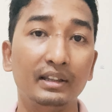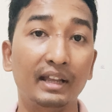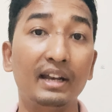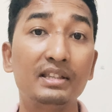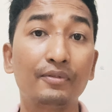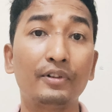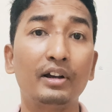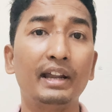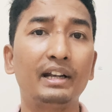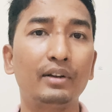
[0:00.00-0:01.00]
There is a
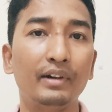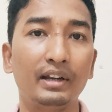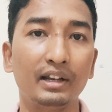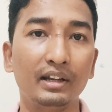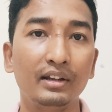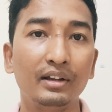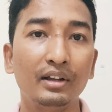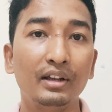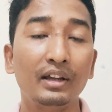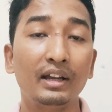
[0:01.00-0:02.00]
fun activity.
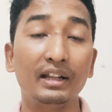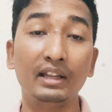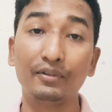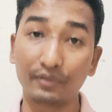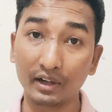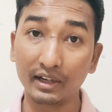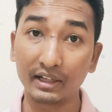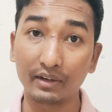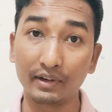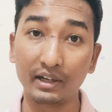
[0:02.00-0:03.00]
In that fun
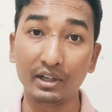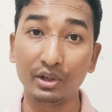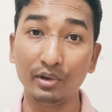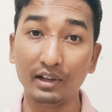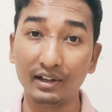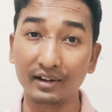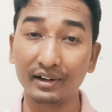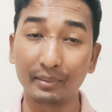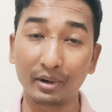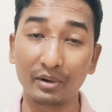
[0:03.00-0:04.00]
activity, you will
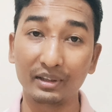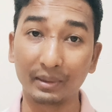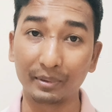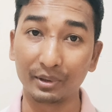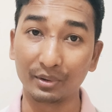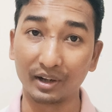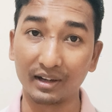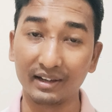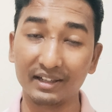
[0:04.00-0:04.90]
learn about Thappad Yoga.